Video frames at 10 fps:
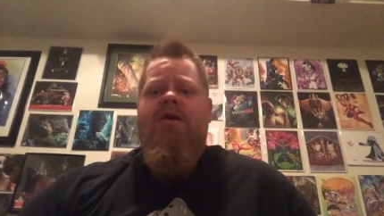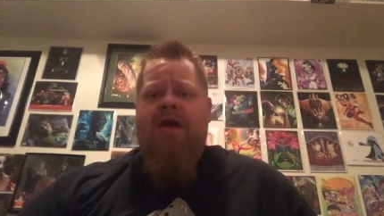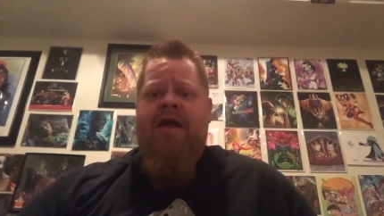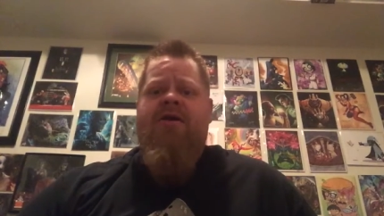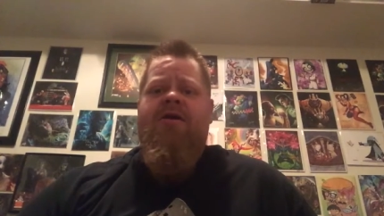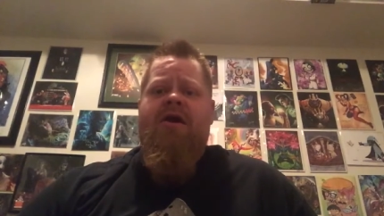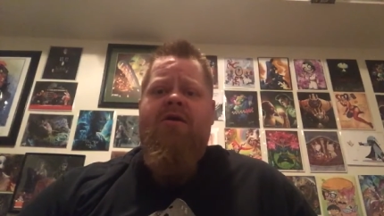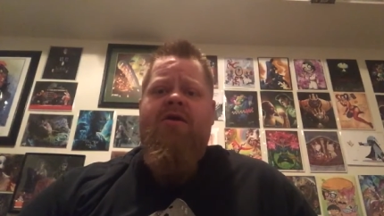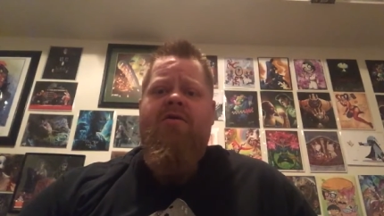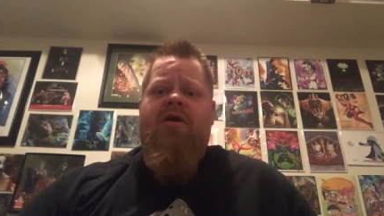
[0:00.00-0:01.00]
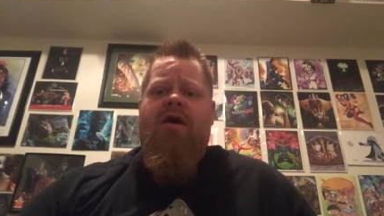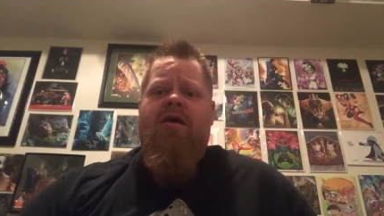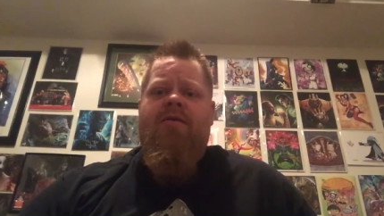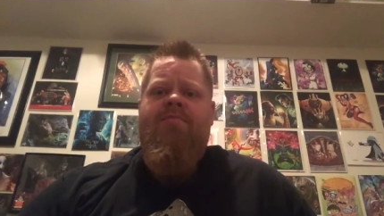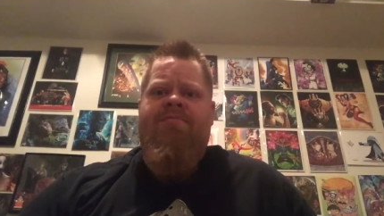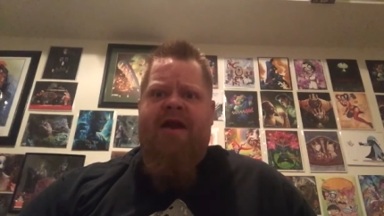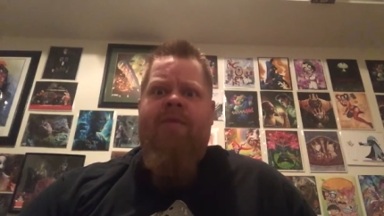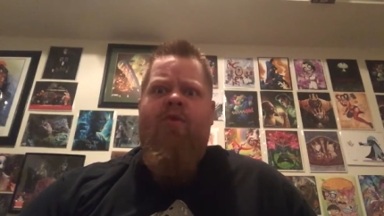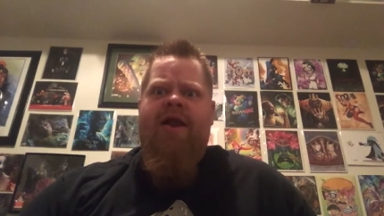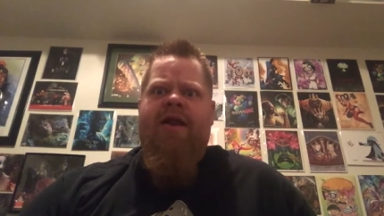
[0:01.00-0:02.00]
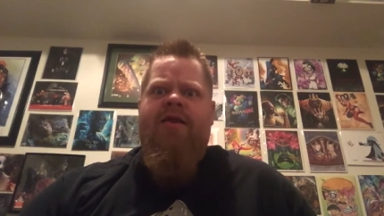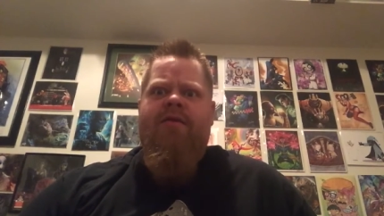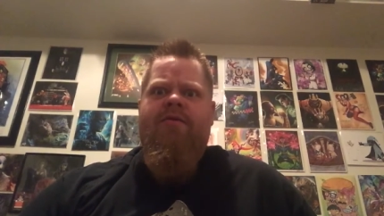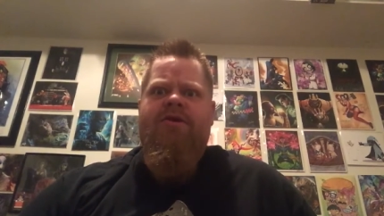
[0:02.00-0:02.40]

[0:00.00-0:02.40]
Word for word: and good luck to you all. But I'm winning.